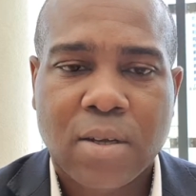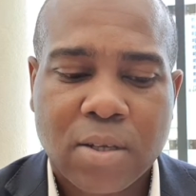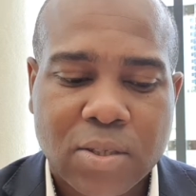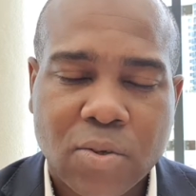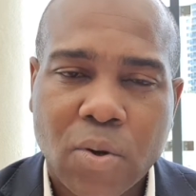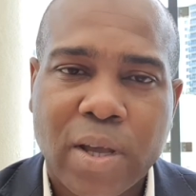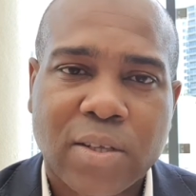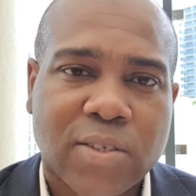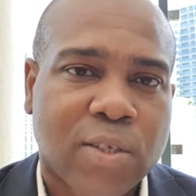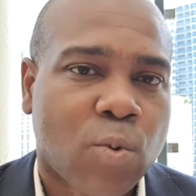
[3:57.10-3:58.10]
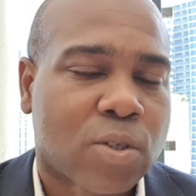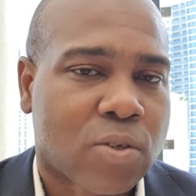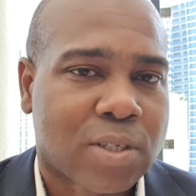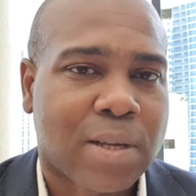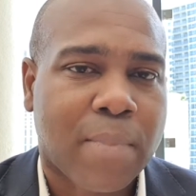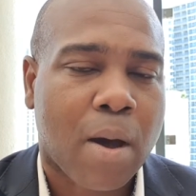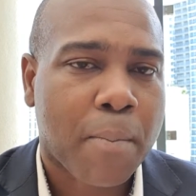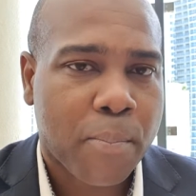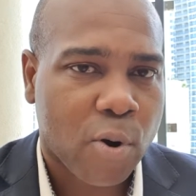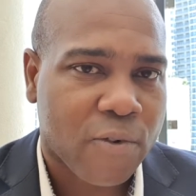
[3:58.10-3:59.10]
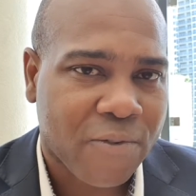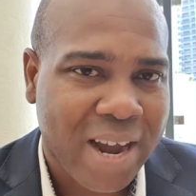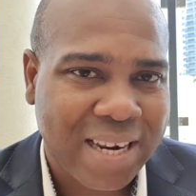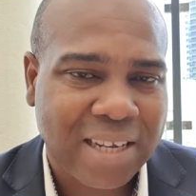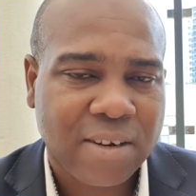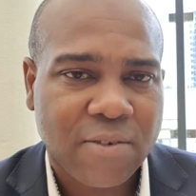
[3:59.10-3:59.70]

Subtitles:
So Stewart talks about providing